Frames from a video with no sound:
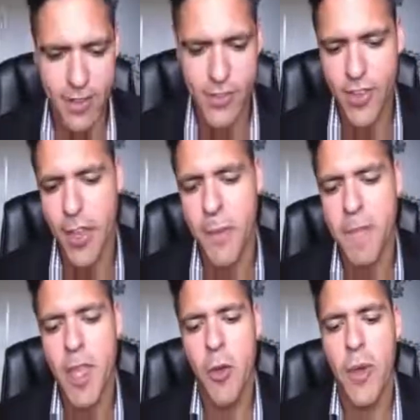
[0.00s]
So
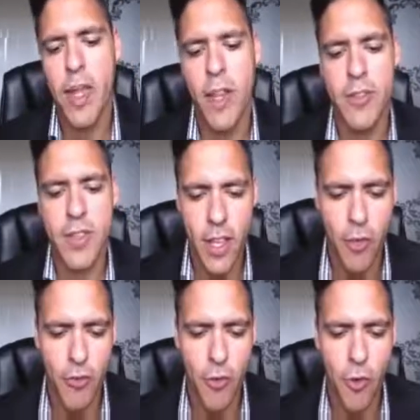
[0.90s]
we're going to
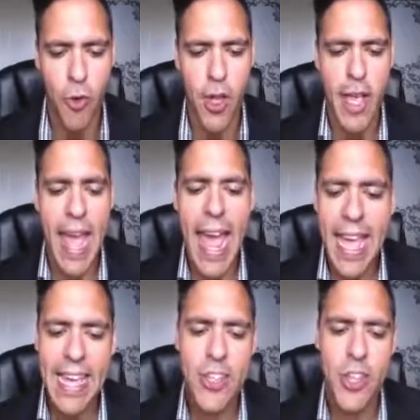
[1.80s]
go for
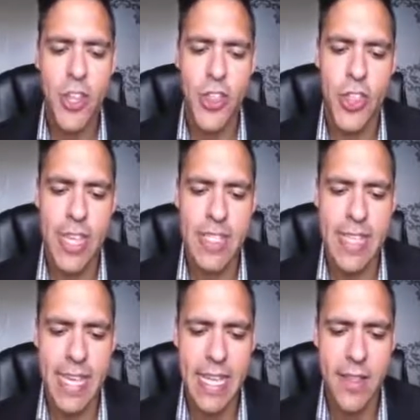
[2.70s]
age
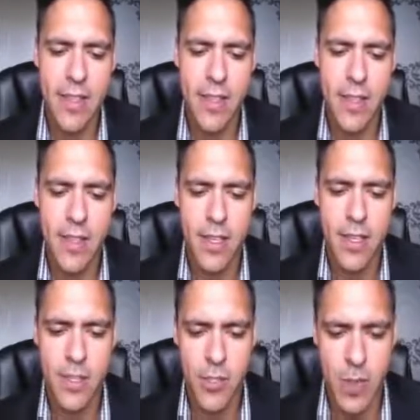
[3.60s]
13
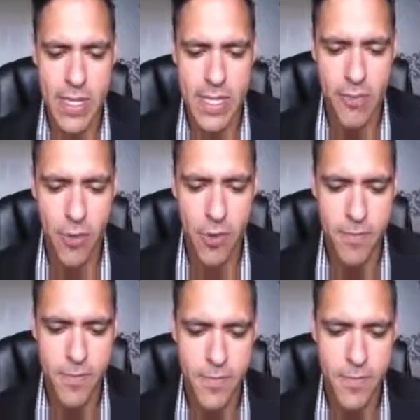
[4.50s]
to 24.